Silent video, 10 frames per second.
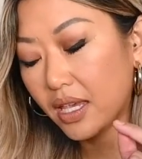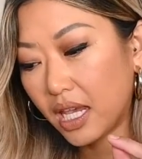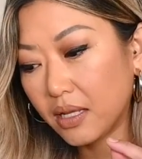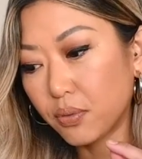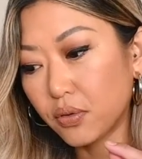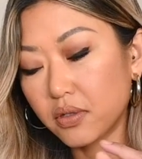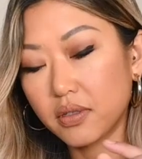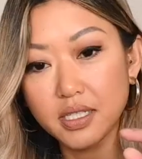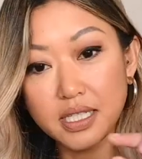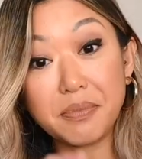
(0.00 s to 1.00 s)

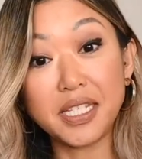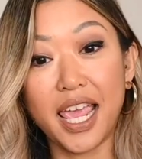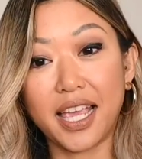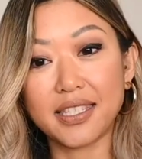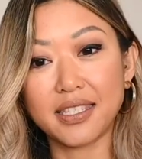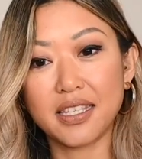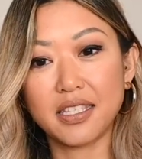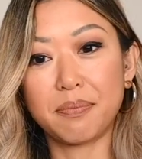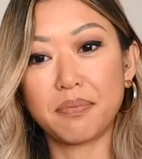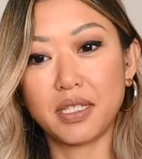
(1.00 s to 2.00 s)
input some text,
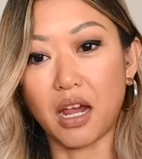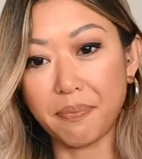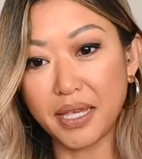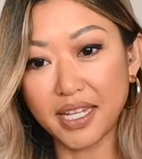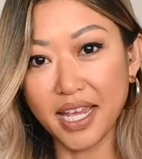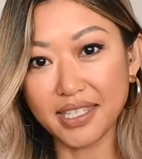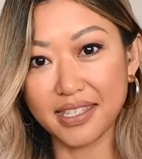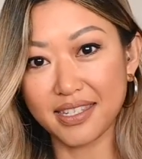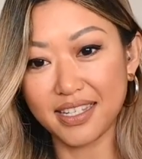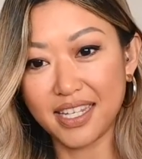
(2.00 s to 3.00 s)
some typing
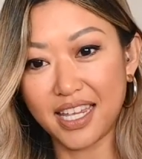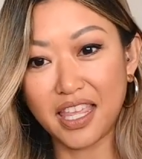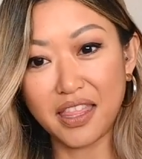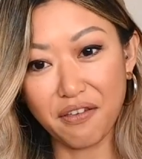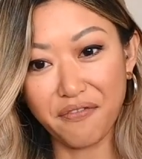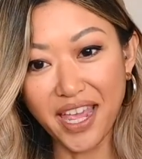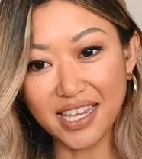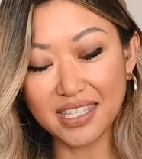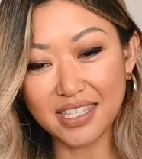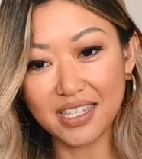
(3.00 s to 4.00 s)
text in the
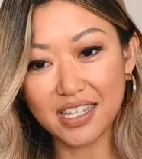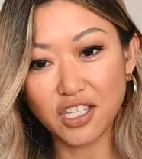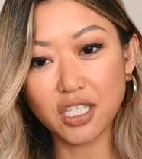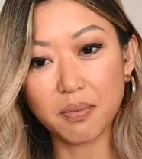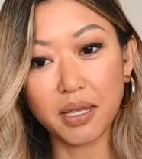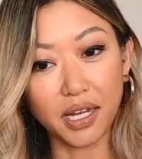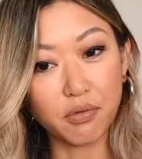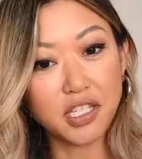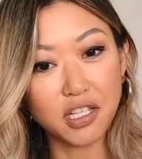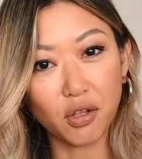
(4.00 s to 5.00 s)
effects, just to be like
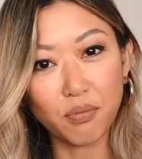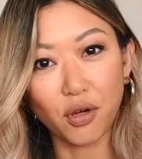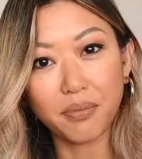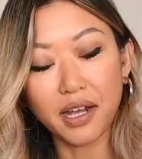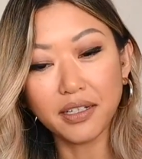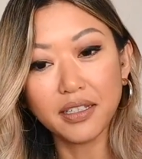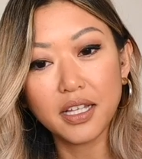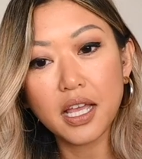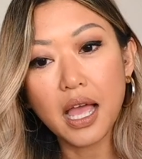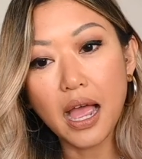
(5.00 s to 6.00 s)
we're still on mobile.
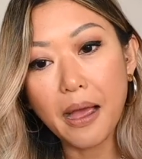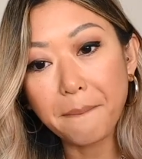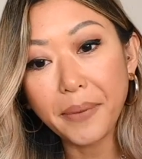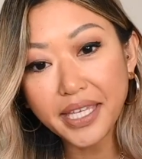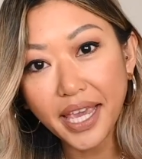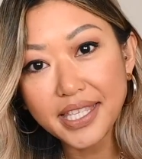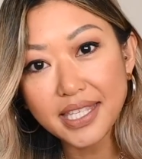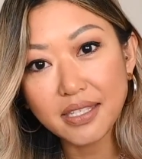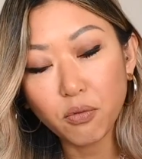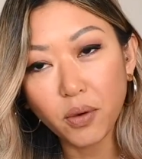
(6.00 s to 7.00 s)
But
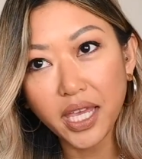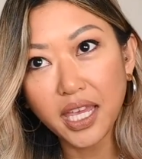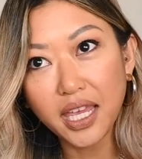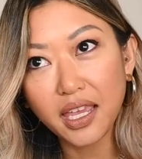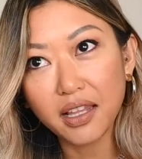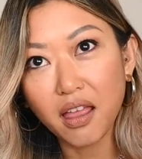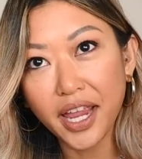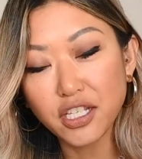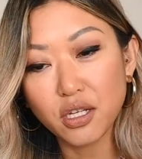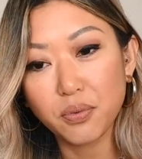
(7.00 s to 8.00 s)
yes, we
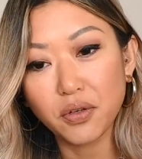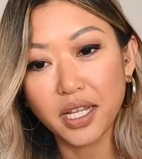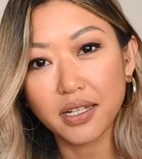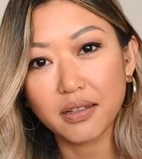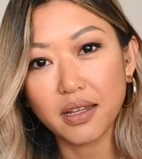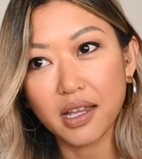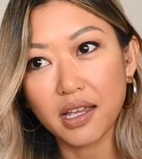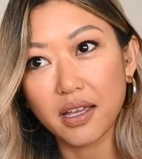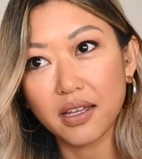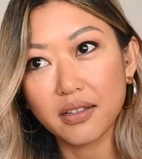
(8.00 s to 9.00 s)
like to put in,
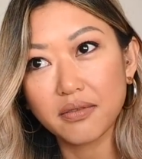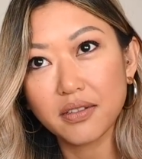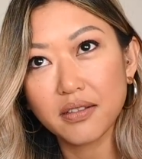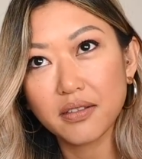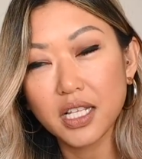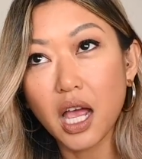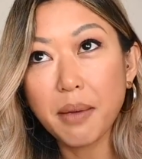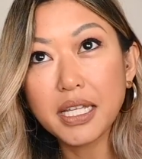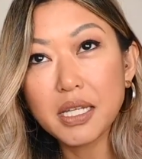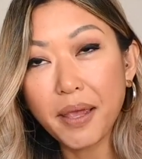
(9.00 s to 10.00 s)

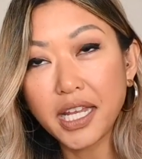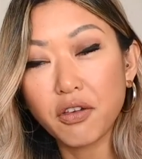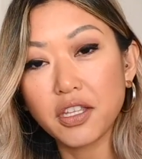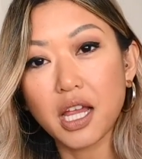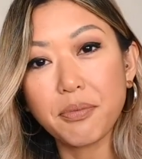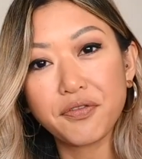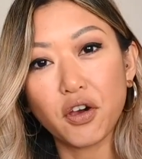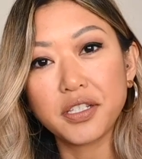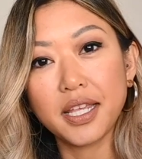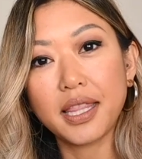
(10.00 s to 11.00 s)
I mean, depending on the type of
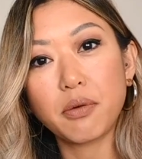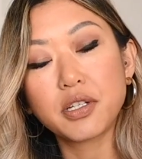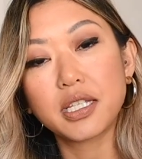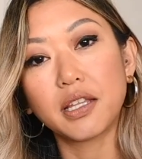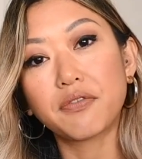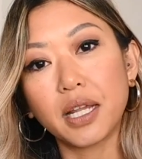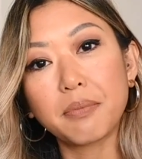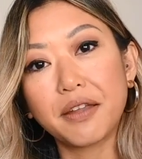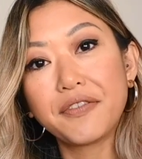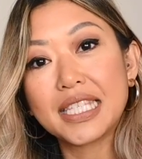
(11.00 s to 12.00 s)
content that we're delivering,
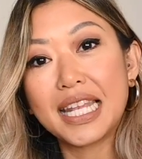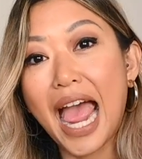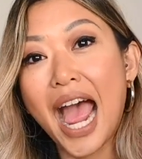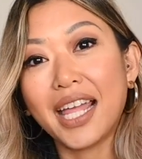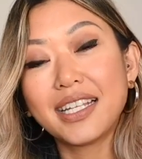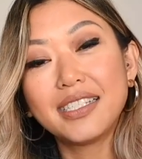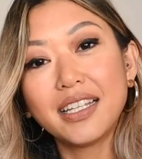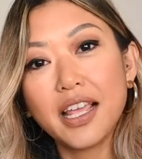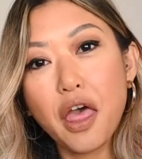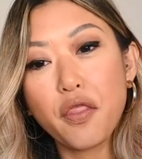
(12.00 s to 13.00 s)
but if it's an ad,
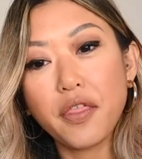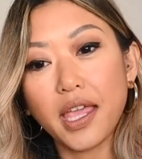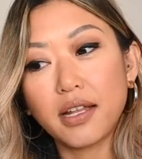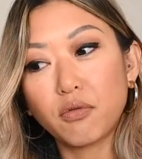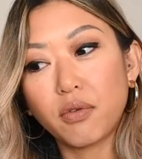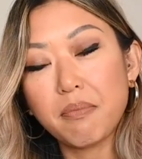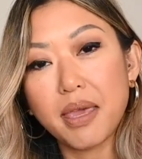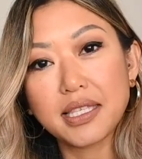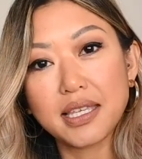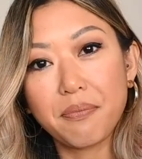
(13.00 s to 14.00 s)
then we
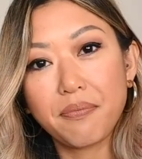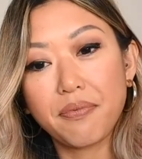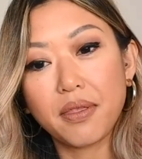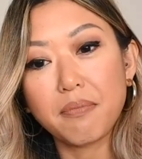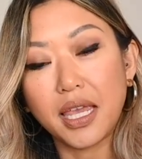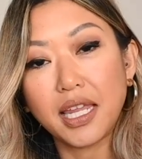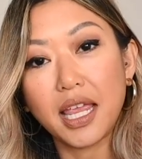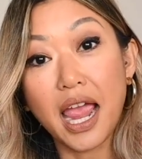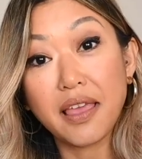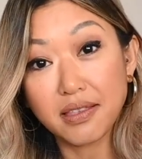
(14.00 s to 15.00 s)
mix up the
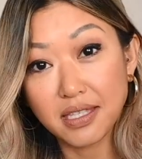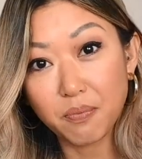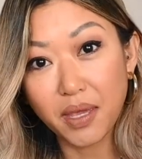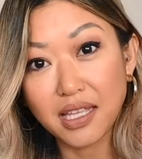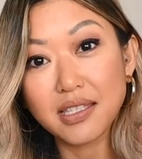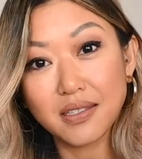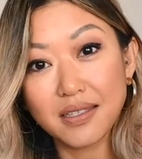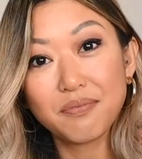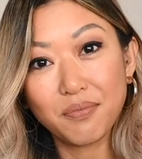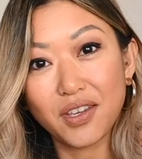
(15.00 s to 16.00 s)
media and
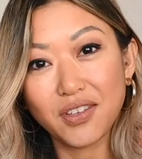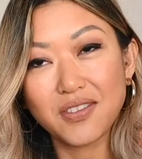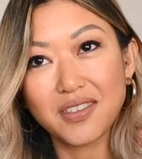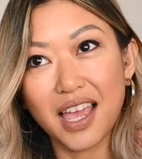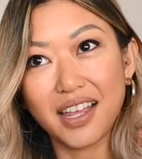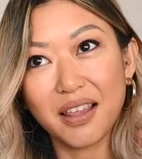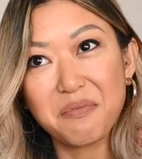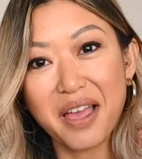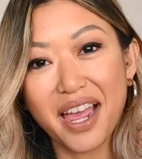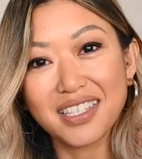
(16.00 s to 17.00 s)
speeds, because that
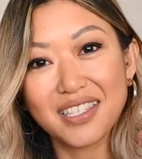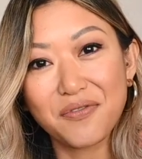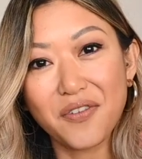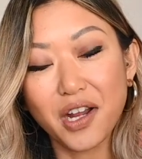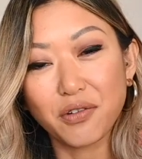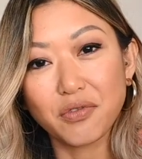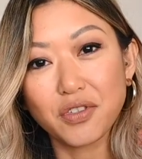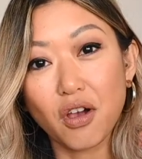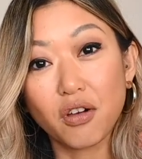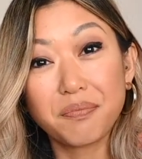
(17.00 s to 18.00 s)
impacts the final
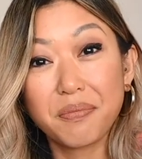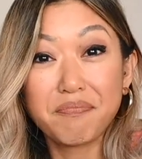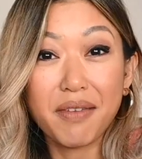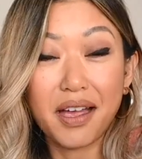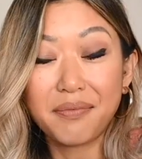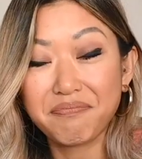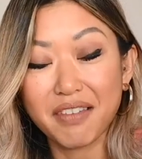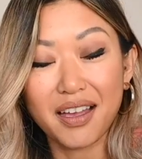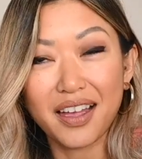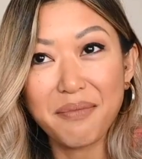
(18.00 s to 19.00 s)
result.
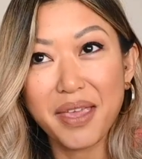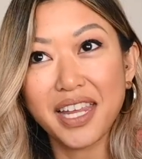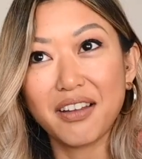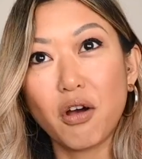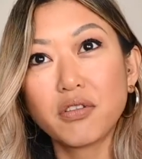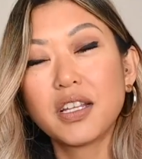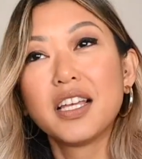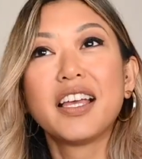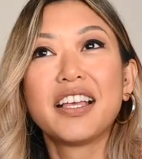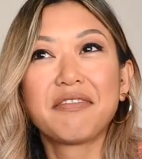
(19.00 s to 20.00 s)
I mean,
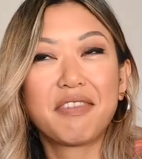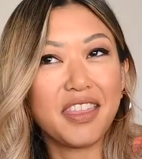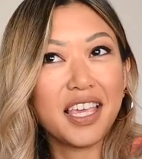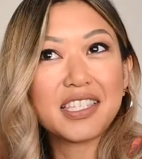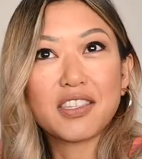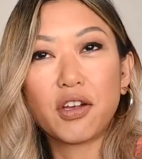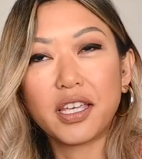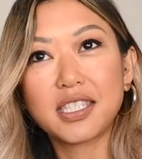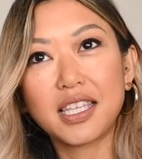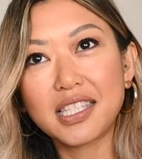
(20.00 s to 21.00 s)
the thing is though,
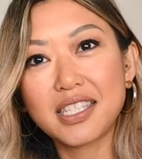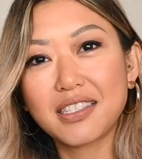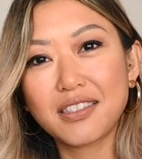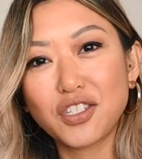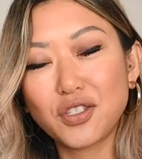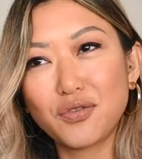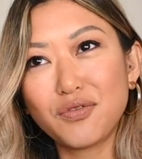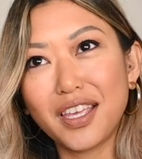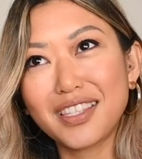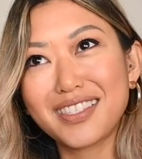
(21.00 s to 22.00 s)

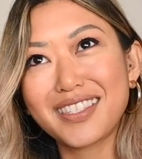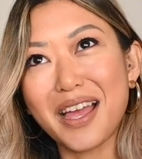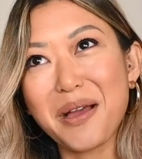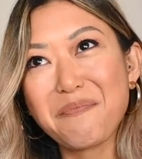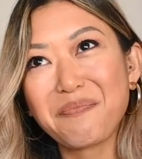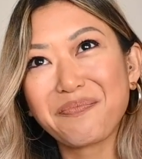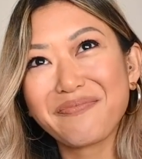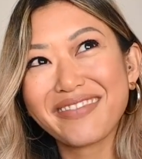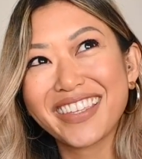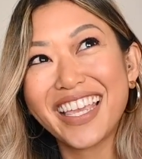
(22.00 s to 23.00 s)
it's
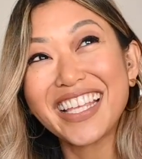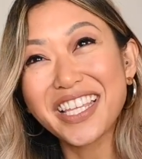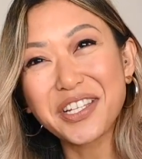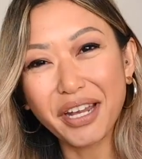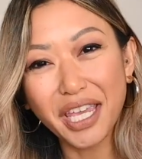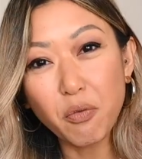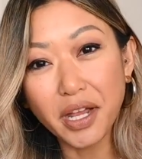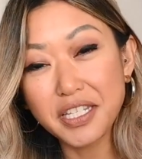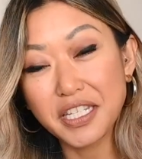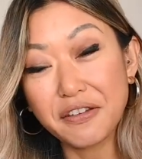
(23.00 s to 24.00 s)
a tricky
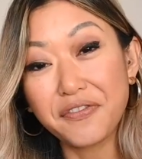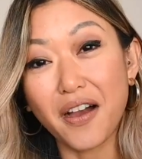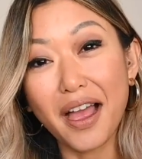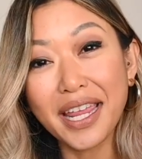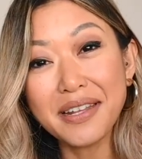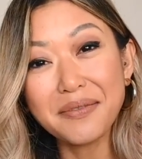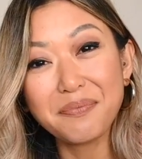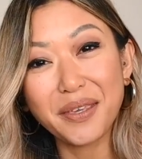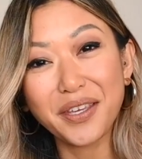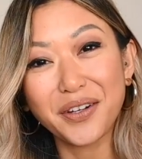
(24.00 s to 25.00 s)
one to
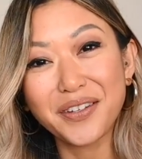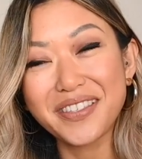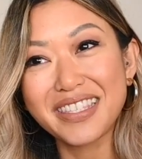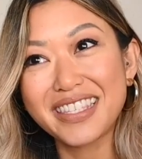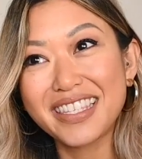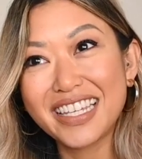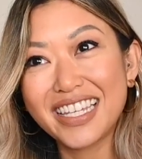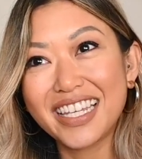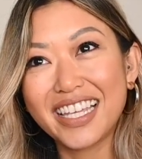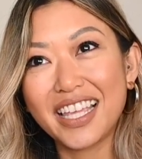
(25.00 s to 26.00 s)
define, because
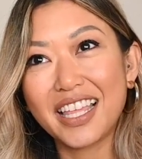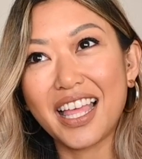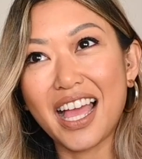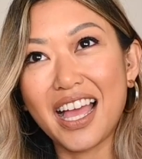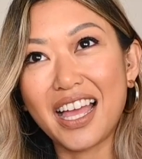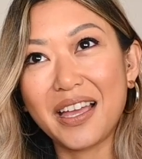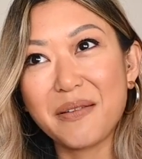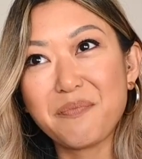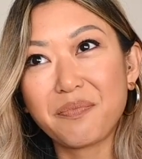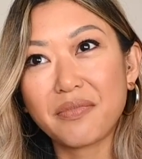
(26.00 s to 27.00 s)

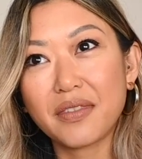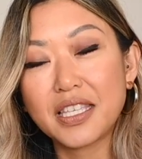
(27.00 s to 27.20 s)
for